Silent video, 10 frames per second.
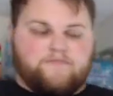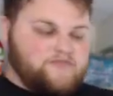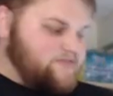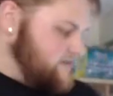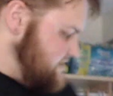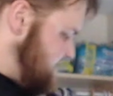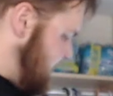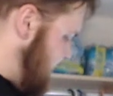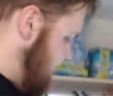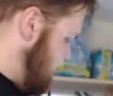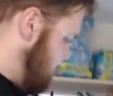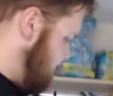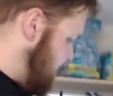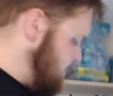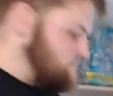this tank
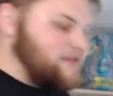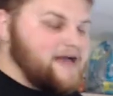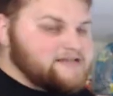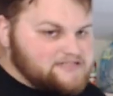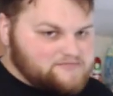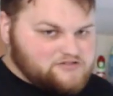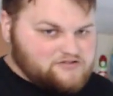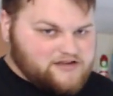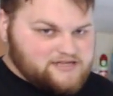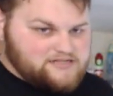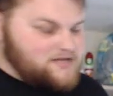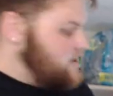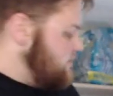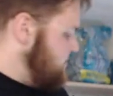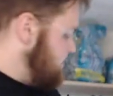has black substrate
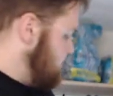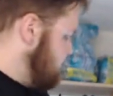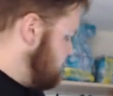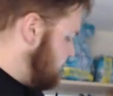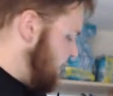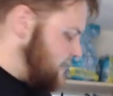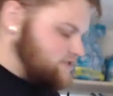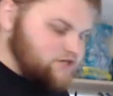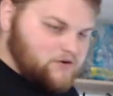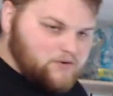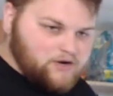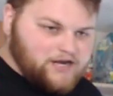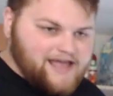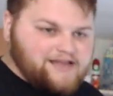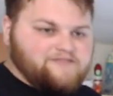with black
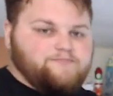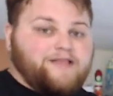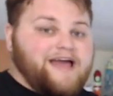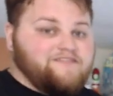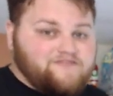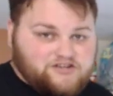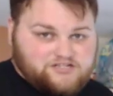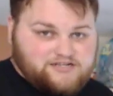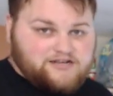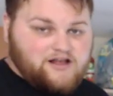decor and black fish in it.